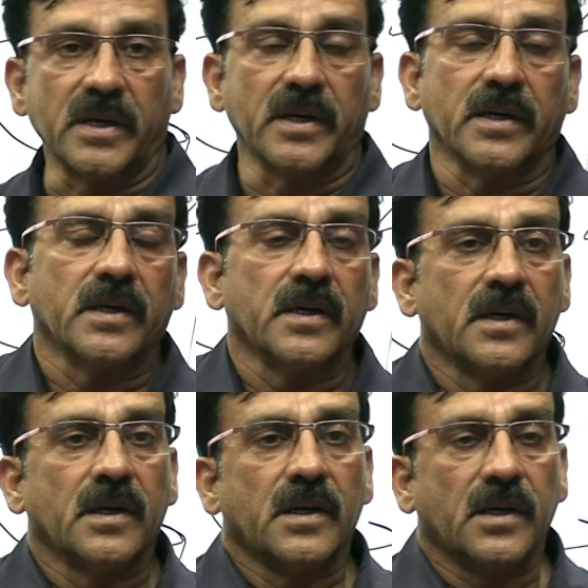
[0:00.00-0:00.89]
in a
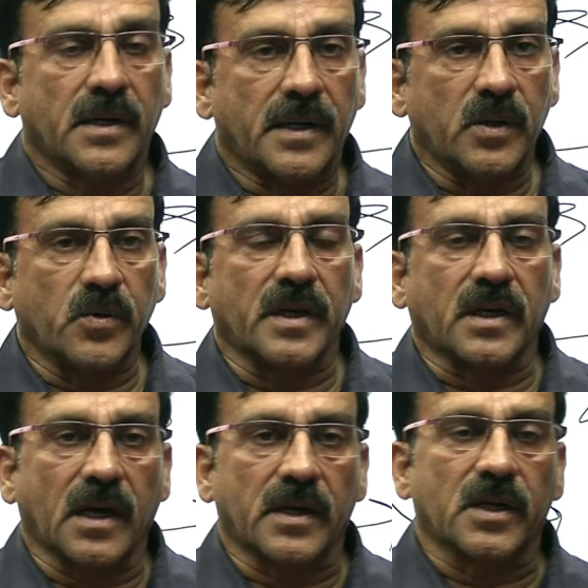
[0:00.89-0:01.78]
new
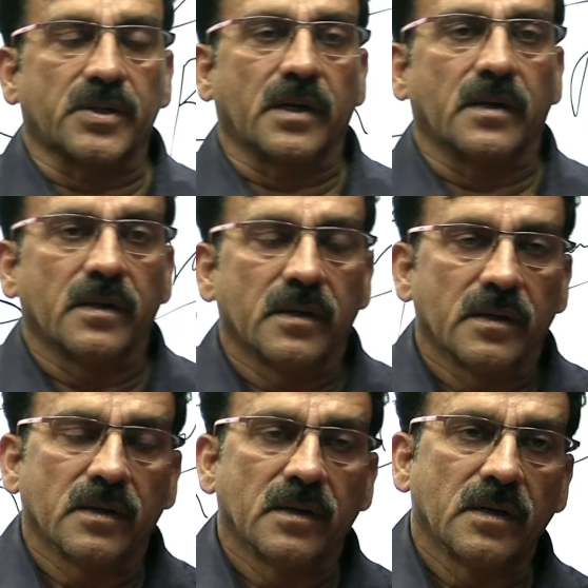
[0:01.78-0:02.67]
incarnation,
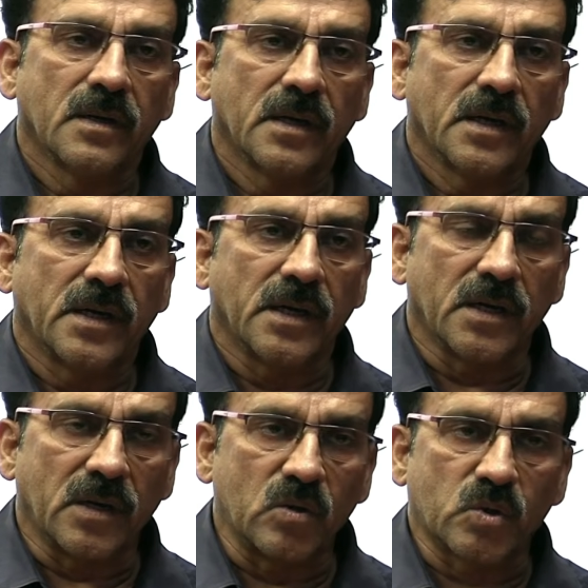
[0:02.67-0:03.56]

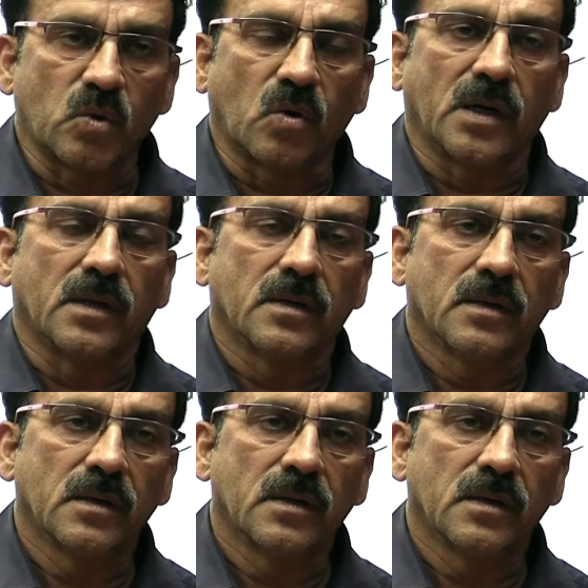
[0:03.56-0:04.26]
a new slogan